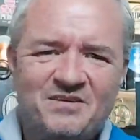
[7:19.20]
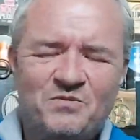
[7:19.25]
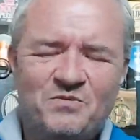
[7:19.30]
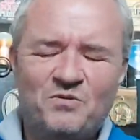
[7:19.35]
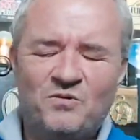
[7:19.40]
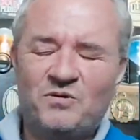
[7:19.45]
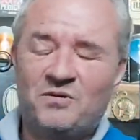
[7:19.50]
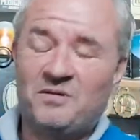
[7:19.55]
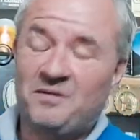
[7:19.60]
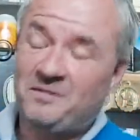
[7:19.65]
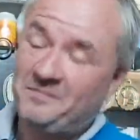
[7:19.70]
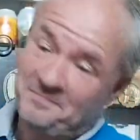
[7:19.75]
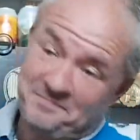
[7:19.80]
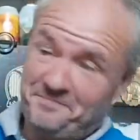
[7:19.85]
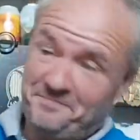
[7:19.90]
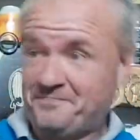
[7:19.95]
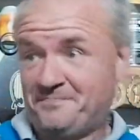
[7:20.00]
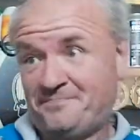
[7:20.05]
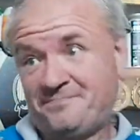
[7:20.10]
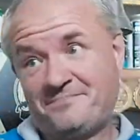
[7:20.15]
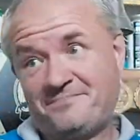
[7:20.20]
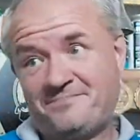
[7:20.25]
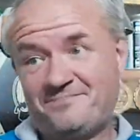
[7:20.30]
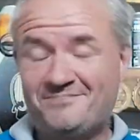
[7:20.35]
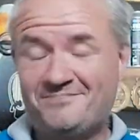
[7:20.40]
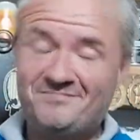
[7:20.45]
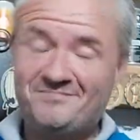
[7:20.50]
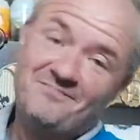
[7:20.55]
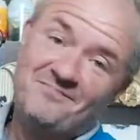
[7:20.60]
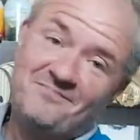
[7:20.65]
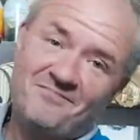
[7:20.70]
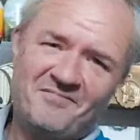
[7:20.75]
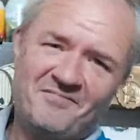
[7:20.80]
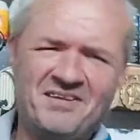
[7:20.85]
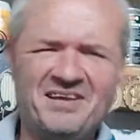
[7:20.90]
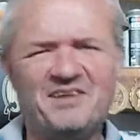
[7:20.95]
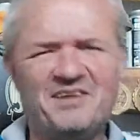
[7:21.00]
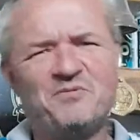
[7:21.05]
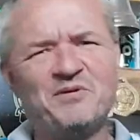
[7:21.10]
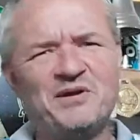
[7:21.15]
Oh,
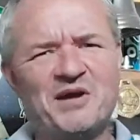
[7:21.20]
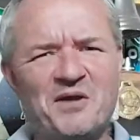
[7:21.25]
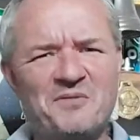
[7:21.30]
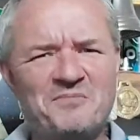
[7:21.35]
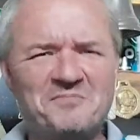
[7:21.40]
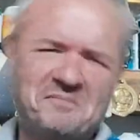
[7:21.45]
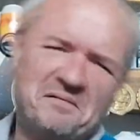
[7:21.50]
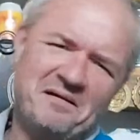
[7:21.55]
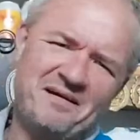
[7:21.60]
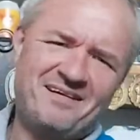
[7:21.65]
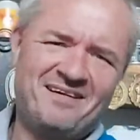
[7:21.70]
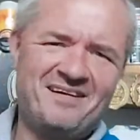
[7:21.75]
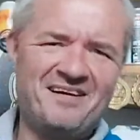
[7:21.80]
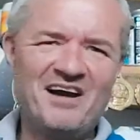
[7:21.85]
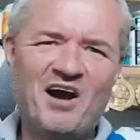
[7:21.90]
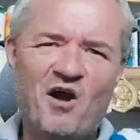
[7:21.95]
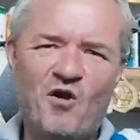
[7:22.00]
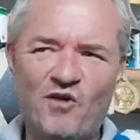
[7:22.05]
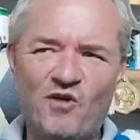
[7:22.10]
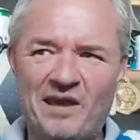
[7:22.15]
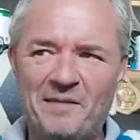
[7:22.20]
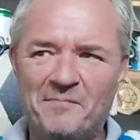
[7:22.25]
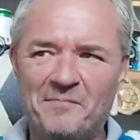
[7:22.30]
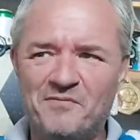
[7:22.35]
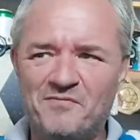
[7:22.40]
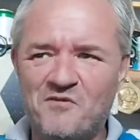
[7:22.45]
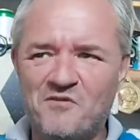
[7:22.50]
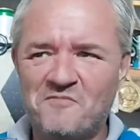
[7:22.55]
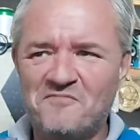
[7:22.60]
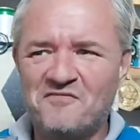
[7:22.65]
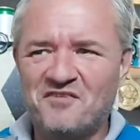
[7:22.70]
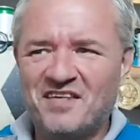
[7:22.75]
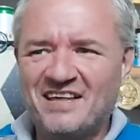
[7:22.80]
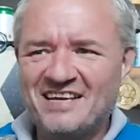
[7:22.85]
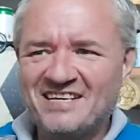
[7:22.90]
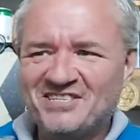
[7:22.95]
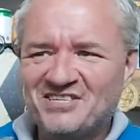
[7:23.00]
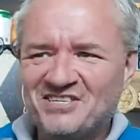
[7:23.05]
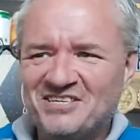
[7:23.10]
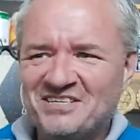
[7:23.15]
here we go. I'll limber up for
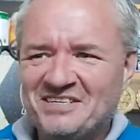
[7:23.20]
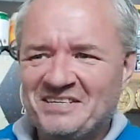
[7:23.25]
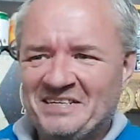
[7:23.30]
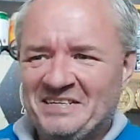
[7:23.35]
this.